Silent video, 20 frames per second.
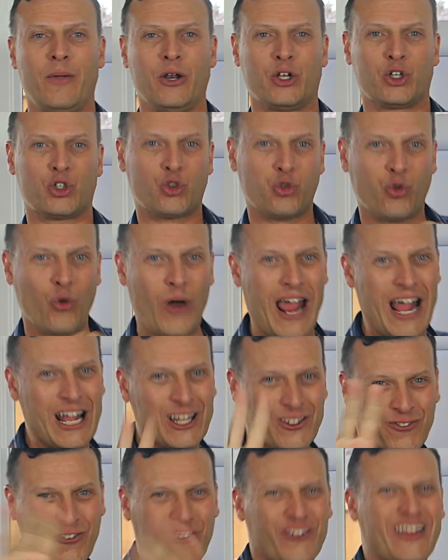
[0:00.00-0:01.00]
I'm going to
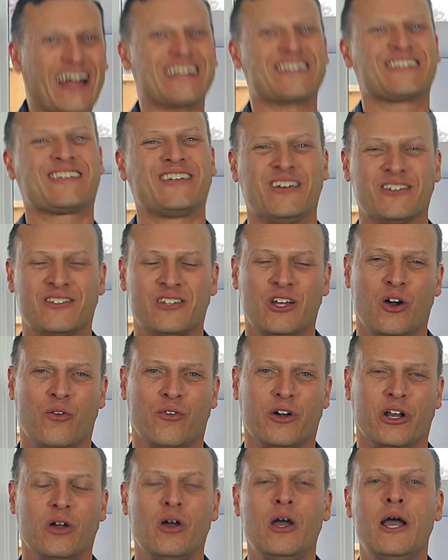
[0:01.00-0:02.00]
transfer that skill set over to